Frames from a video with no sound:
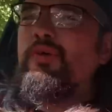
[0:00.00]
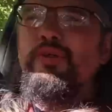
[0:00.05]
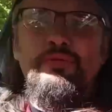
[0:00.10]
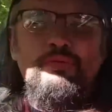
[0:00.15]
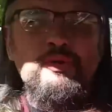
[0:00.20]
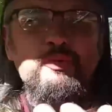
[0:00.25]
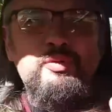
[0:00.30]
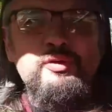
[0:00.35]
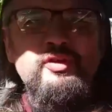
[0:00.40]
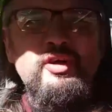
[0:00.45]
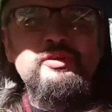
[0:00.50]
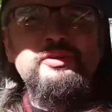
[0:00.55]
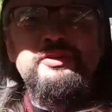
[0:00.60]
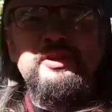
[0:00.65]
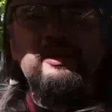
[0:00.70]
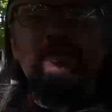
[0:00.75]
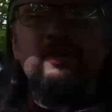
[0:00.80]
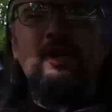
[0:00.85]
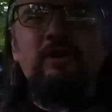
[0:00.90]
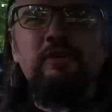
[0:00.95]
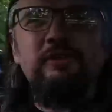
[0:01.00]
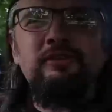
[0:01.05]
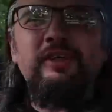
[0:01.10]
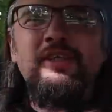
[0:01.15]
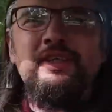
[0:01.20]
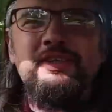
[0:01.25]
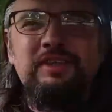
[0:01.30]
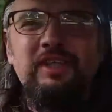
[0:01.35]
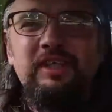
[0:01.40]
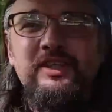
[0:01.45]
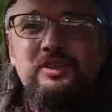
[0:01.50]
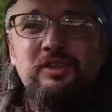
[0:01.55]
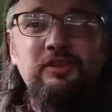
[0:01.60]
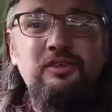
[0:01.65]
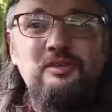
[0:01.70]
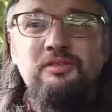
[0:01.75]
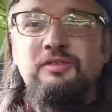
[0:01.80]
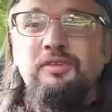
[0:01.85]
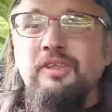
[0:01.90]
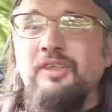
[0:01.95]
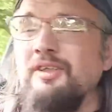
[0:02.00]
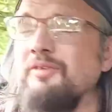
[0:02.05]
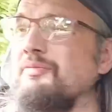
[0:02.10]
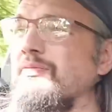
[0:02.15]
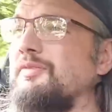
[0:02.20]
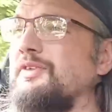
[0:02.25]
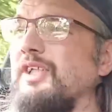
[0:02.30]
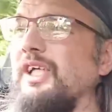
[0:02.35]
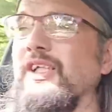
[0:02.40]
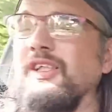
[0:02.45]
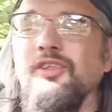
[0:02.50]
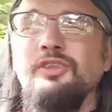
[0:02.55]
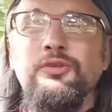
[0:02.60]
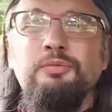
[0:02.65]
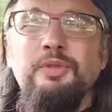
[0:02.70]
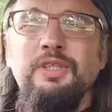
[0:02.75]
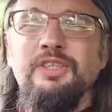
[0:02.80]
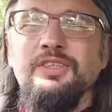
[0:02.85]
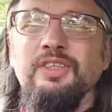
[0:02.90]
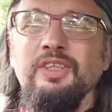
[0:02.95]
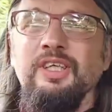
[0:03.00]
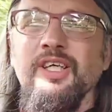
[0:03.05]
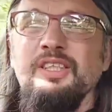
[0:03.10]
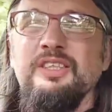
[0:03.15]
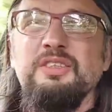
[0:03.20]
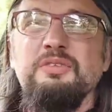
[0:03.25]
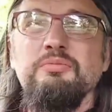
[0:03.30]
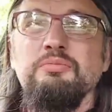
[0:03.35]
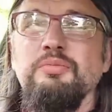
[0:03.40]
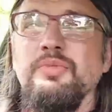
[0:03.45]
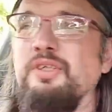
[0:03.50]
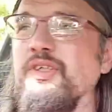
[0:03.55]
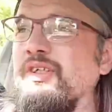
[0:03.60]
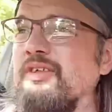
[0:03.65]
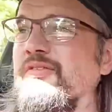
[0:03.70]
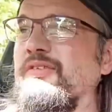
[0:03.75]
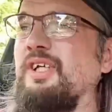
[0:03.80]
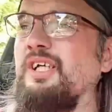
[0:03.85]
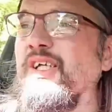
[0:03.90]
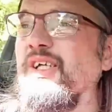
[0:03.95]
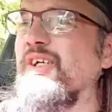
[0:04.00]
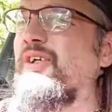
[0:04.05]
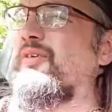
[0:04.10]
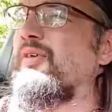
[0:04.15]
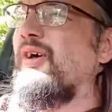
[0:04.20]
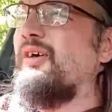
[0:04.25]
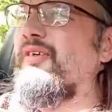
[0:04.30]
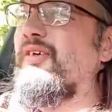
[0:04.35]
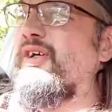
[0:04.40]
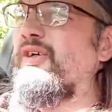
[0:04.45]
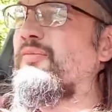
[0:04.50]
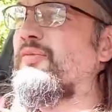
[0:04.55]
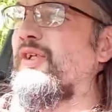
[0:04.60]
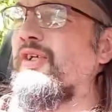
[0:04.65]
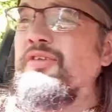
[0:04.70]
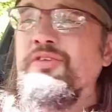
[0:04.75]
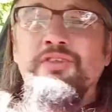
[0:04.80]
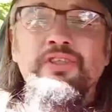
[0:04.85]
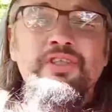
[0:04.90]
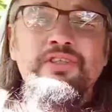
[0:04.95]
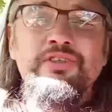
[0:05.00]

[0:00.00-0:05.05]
Most people don't drive a Honda NSX at gentle speeds, I guess, but there you go, HubNut